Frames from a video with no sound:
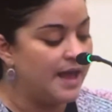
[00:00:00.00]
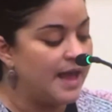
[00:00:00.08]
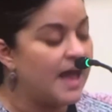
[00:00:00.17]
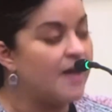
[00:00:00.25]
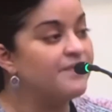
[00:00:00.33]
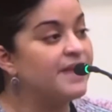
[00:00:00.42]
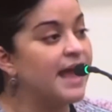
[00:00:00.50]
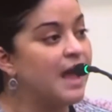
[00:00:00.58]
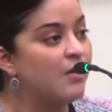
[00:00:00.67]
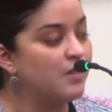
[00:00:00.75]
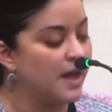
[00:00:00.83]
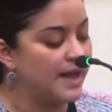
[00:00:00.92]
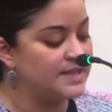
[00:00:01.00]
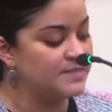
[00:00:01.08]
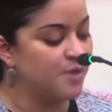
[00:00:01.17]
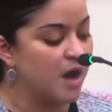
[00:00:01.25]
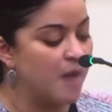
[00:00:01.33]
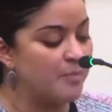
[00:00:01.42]
Have the outlines
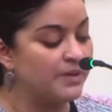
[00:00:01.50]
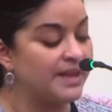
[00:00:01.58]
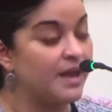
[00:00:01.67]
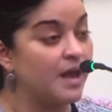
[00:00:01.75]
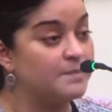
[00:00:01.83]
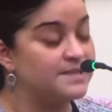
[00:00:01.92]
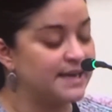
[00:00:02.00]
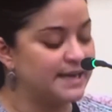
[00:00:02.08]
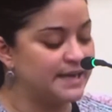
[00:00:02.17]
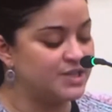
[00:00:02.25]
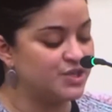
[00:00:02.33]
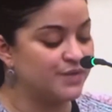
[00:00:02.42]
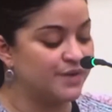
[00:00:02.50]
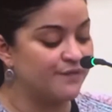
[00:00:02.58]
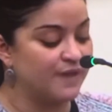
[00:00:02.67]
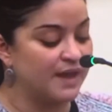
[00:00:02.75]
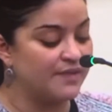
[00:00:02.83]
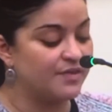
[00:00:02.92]
properly updated to
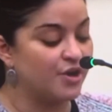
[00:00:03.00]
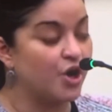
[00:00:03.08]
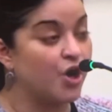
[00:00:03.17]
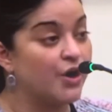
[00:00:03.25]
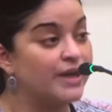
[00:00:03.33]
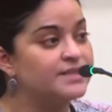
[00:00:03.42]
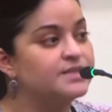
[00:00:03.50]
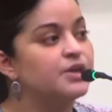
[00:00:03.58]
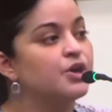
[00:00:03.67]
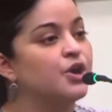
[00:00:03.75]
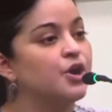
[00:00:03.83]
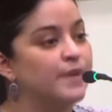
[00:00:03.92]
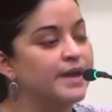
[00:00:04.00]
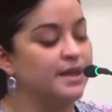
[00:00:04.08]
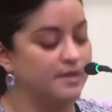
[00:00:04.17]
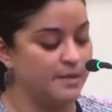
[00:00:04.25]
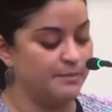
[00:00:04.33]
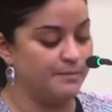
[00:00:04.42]
reflect the current
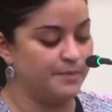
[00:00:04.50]
curriculum.